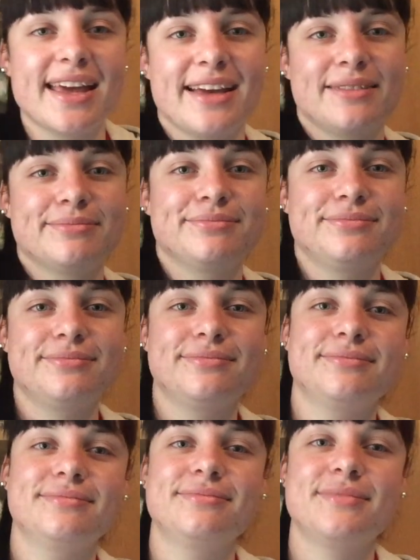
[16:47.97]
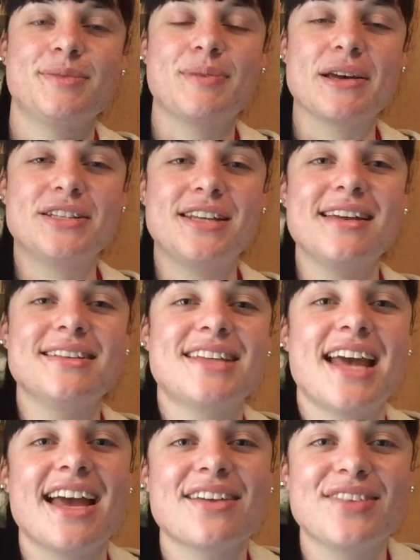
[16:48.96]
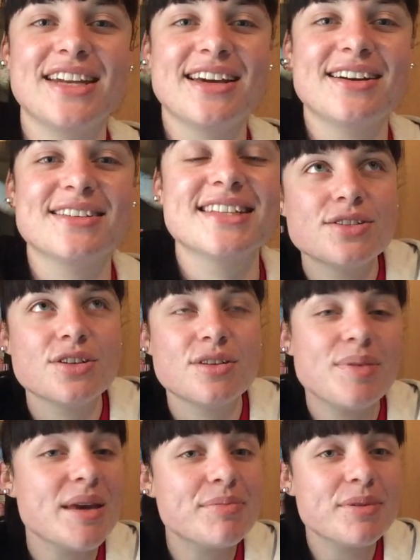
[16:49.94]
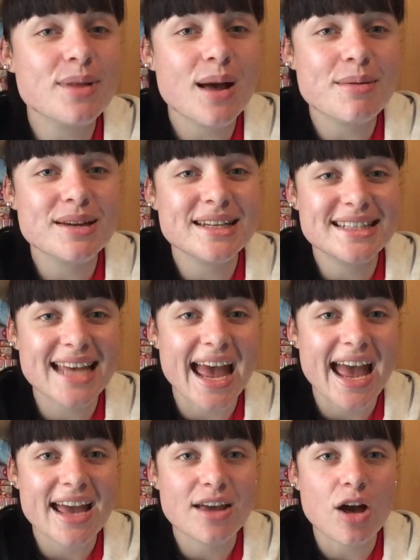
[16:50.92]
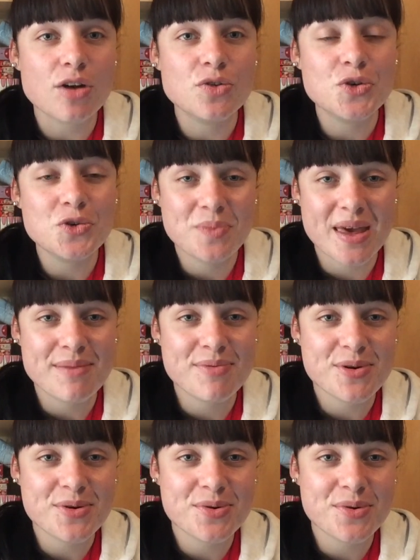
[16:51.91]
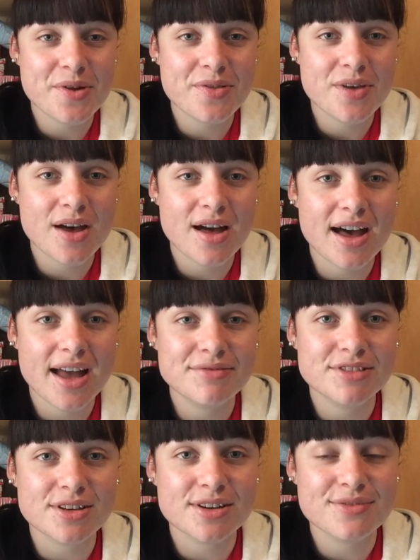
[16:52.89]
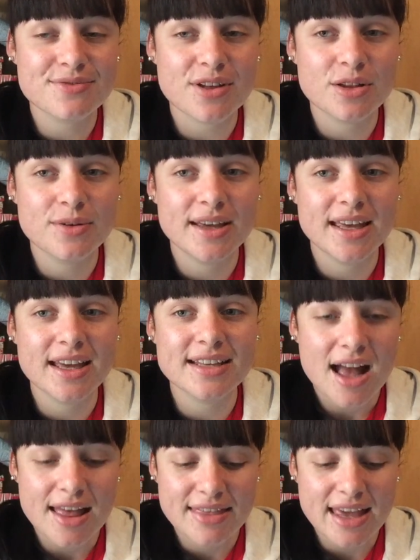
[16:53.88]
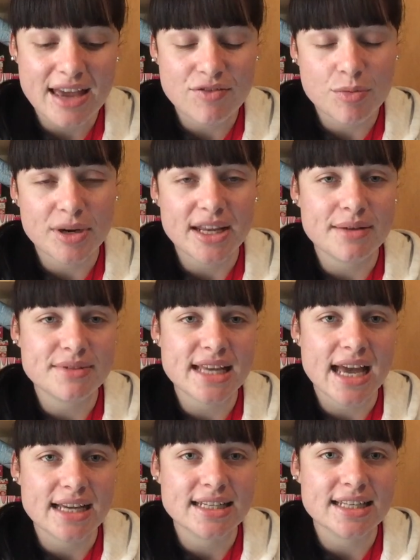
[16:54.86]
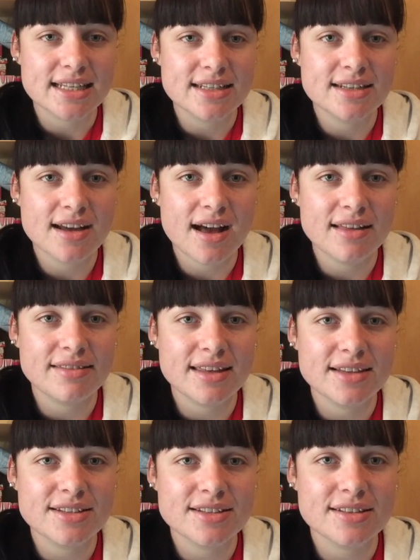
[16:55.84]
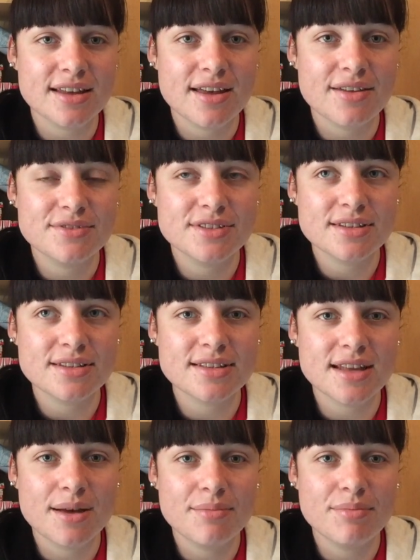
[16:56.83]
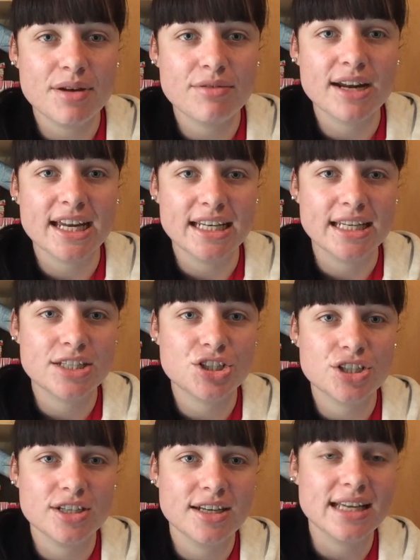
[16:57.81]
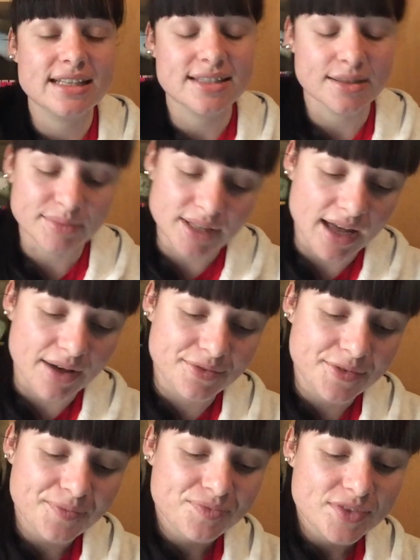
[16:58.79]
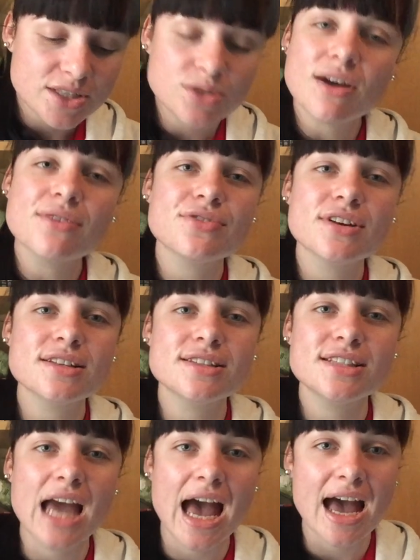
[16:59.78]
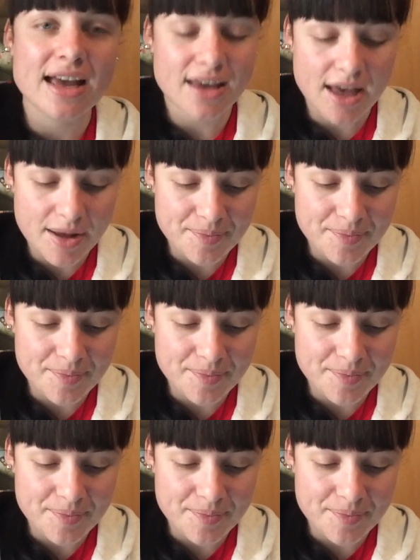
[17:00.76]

it, especially in tag videos. So the people I'm going to tag are new people that I have started following. I think everybody I've tagged here, I think, deserves some recognition and some love. So I first tag